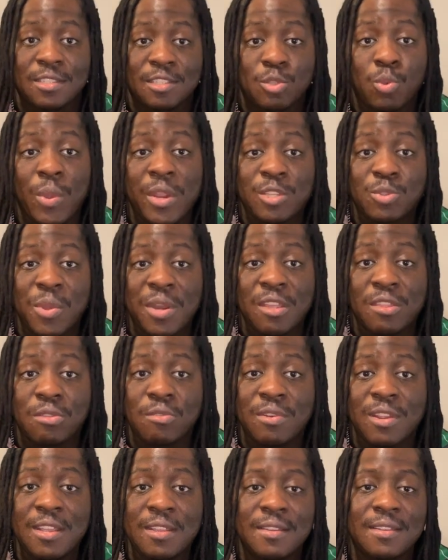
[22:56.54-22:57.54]

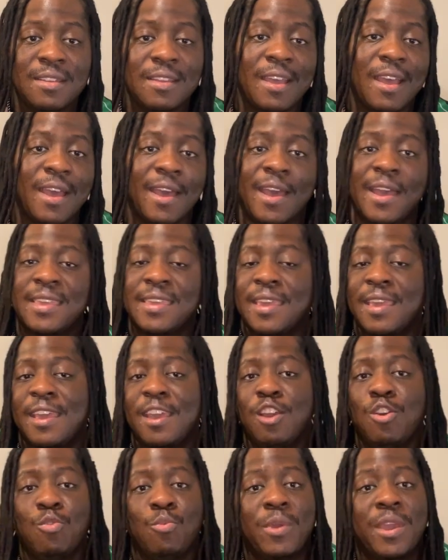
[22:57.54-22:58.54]
2023, I
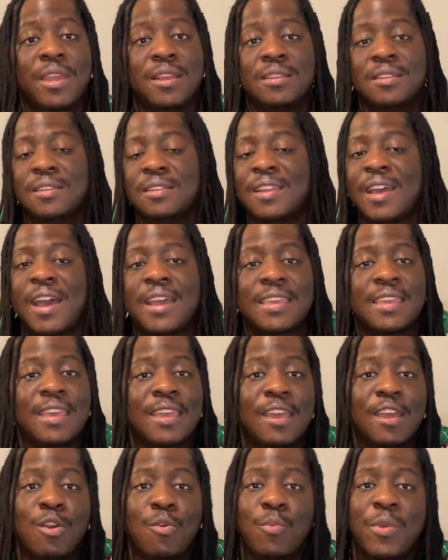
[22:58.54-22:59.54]
can't wait. I
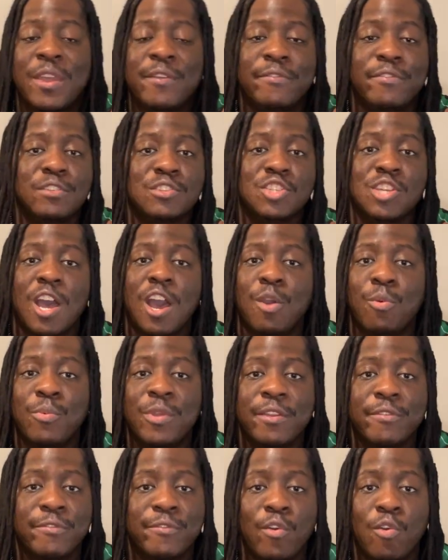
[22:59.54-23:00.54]
can't wait for John
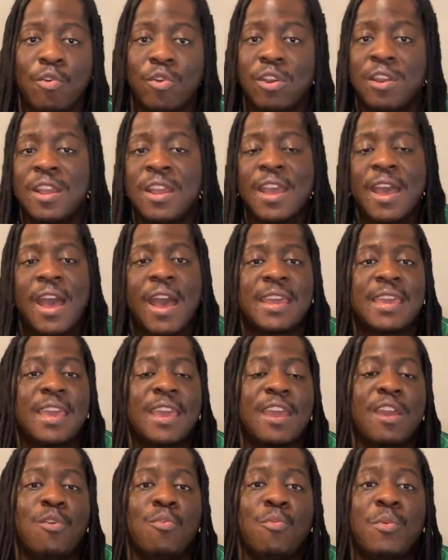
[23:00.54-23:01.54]
Wick 4. I
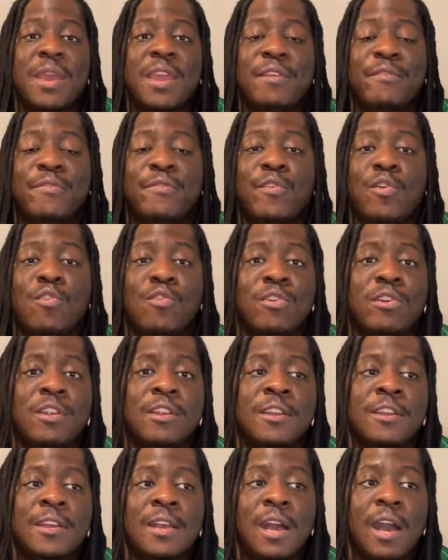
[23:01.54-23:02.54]
can't wait
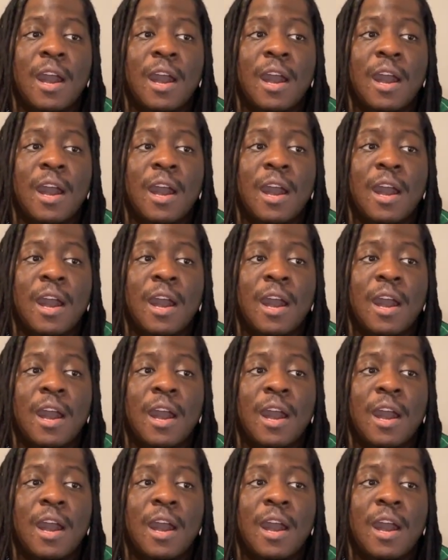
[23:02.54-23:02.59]
for,